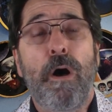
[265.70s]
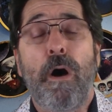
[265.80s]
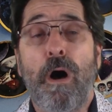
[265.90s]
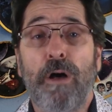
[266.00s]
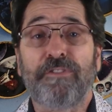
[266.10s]

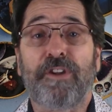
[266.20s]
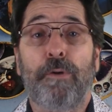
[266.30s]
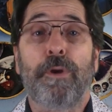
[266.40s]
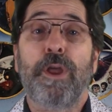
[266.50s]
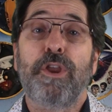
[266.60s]

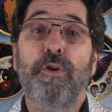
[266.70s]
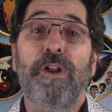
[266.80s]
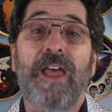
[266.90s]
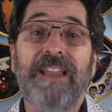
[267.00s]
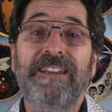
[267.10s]
Also,
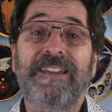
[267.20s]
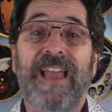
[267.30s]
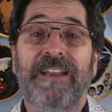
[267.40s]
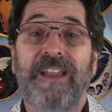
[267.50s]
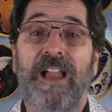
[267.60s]
utilizing
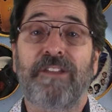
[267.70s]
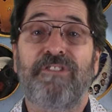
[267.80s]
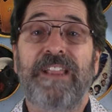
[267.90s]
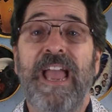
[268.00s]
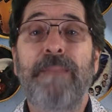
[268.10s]

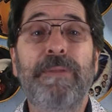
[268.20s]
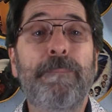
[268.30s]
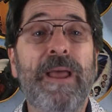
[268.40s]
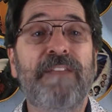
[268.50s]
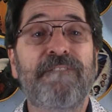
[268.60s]
technology can be
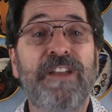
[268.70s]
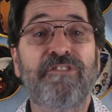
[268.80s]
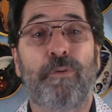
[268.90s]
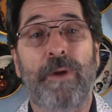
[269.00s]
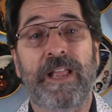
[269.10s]

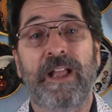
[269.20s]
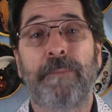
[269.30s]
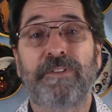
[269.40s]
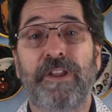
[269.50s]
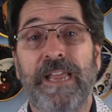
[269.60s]
beneficial when it
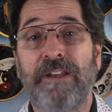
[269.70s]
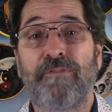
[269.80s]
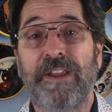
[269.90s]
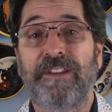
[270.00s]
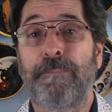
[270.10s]
comes to
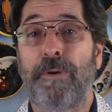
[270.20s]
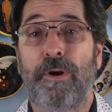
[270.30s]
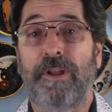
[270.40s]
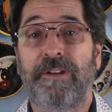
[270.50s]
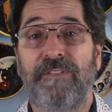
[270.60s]
increasing
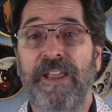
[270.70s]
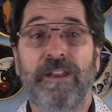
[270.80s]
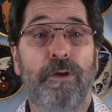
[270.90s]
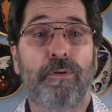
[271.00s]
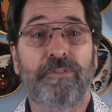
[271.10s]
productivity in
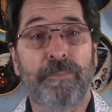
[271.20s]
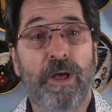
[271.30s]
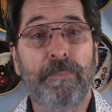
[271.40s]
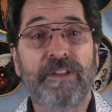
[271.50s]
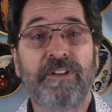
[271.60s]
local small
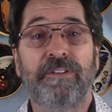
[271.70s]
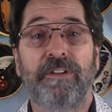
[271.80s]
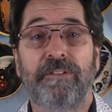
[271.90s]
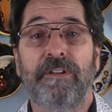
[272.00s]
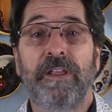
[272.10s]

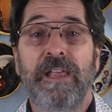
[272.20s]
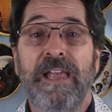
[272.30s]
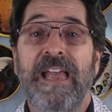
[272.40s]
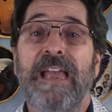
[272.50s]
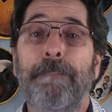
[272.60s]
businesses.
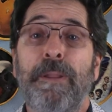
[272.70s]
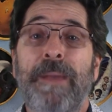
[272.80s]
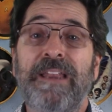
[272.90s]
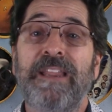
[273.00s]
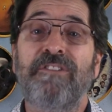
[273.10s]

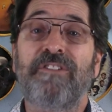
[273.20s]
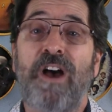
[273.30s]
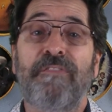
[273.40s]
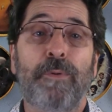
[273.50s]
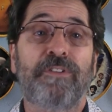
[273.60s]
Implementing
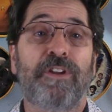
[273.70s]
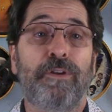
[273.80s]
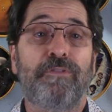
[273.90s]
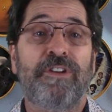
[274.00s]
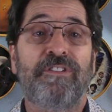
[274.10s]
software
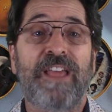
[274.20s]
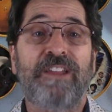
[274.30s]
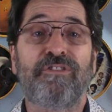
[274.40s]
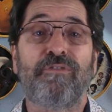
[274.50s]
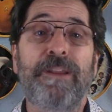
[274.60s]
solutions that
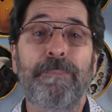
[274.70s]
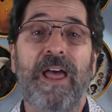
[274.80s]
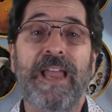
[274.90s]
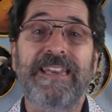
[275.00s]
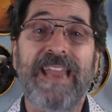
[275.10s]

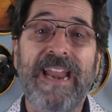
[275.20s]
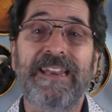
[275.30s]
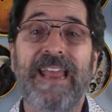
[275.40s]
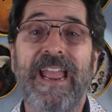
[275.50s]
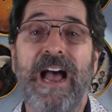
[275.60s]
streamline
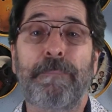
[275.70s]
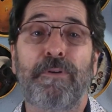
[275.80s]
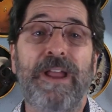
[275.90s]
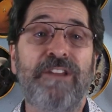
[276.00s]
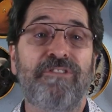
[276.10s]
day-to-day
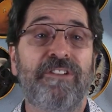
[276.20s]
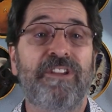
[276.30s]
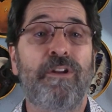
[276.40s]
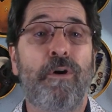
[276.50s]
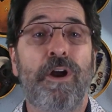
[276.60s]
operations
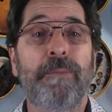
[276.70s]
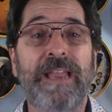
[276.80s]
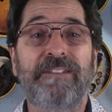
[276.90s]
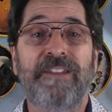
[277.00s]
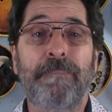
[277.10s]
and
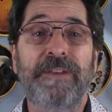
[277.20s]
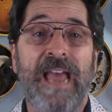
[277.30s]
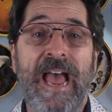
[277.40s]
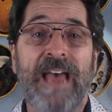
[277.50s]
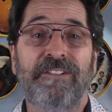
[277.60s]
automate some
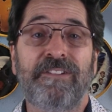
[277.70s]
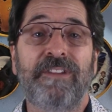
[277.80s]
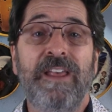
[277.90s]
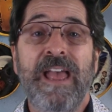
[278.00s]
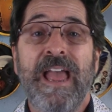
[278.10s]
tasks
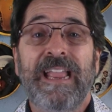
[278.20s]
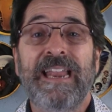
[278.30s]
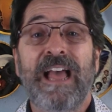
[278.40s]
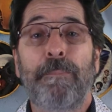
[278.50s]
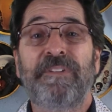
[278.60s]
can
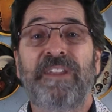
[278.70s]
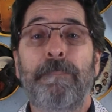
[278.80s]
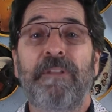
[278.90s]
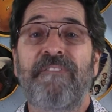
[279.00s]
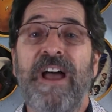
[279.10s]
help
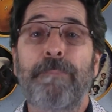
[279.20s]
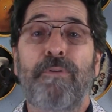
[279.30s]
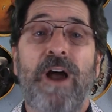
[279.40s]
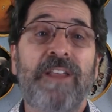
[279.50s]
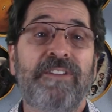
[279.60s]
simplify
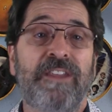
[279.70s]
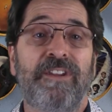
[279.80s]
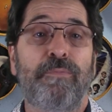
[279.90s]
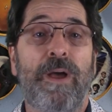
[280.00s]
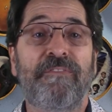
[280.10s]

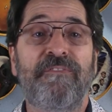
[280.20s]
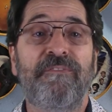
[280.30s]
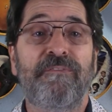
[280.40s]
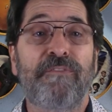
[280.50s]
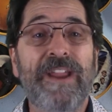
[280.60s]
processes while
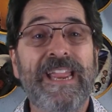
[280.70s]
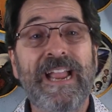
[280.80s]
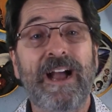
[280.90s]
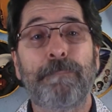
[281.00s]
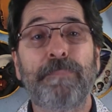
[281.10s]
freeing
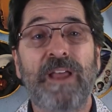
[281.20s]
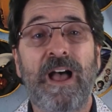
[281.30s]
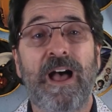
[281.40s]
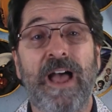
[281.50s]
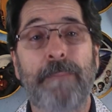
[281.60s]
up
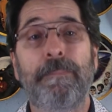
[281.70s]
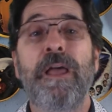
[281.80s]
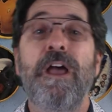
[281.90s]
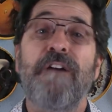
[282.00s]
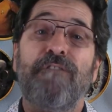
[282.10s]
time
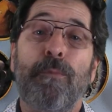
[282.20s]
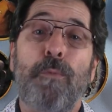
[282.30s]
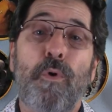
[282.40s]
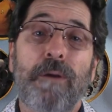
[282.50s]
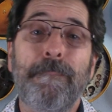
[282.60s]
for
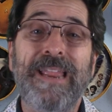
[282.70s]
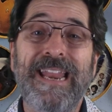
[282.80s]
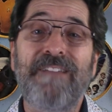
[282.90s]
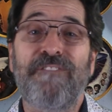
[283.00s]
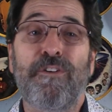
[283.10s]
more
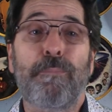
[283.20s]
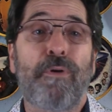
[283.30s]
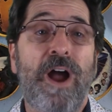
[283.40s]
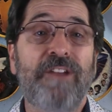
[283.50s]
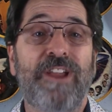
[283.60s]
meaningful
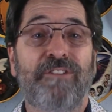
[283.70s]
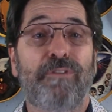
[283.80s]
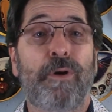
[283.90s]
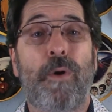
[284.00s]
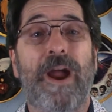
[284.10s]
projects
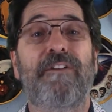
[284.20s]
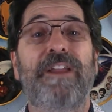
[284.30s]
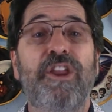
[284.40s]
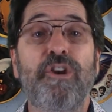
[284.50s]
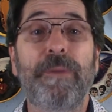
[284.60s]
requiring
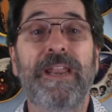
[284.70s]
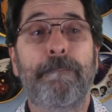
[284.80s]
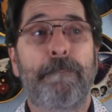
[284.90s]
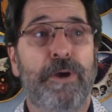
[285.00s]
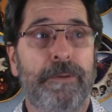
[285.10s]
human
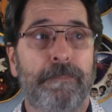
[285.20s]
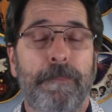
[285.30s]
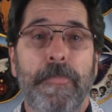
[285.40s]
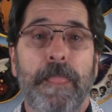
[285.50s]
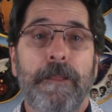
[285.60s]
input.
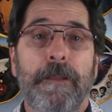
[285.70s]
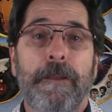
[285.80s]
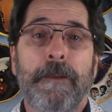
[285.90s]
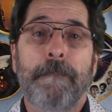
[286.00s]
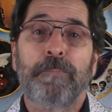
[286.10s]

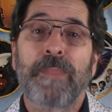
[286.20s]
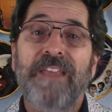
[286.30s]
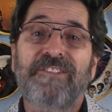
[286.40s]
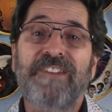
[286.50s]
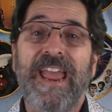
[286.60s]

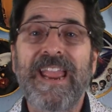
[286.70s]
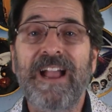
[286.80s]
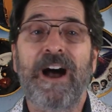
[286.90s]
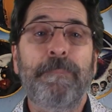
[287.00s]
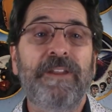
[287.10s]
Staying
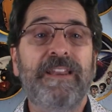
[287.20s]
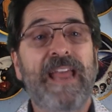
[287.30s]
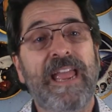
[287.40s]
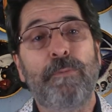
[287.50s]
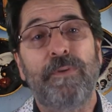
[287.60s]
up to
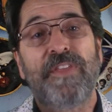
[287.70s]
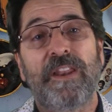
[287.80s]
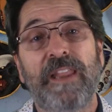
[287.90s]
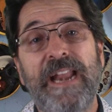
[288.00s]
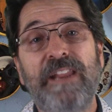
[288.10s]
date with the
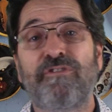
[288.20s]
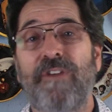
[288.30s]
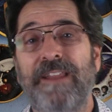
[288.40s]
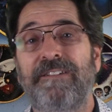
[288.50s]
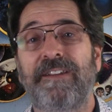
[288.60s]
latest
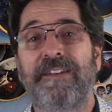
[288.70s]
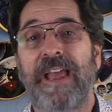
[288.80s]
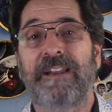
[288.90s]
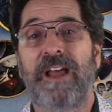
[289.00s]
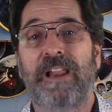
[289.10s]
trends in
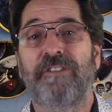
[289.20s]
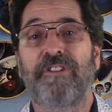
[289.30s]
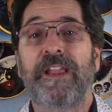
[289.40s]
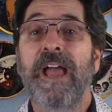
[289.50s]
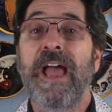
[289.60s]

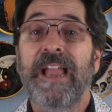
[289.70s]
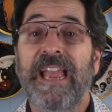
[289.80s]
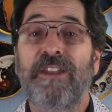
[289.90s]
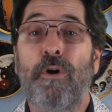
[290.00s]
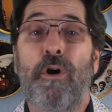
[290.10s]
technology
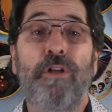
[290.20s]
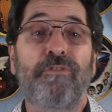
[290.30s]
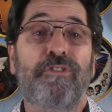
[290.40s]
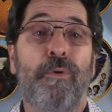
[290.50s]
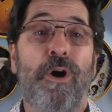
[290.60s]
can
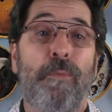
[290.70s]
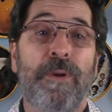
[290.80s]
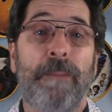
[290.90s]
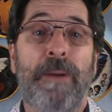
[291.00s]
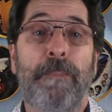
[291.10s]
also open
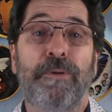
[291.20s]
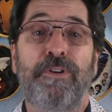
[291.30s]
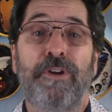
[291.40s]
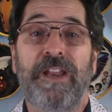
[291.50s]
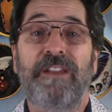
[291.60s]
up
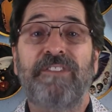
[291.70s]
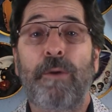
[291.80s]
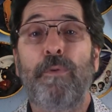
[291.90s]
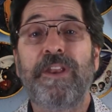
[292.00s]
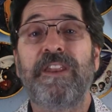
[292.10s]
opportunities that
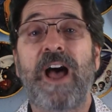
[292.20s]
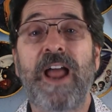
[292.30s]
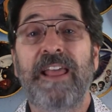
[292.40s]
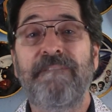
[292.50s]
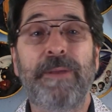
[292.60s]
would
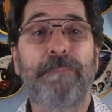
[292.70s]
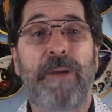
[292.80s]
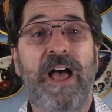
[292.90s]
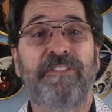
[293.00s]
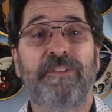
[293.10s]
not have been
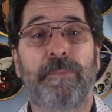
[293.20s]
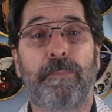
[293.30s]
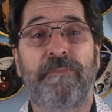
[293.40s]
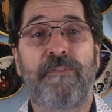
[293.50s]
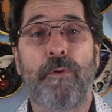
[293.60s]
possible
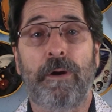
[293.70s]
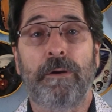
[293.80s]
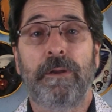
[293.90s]
before.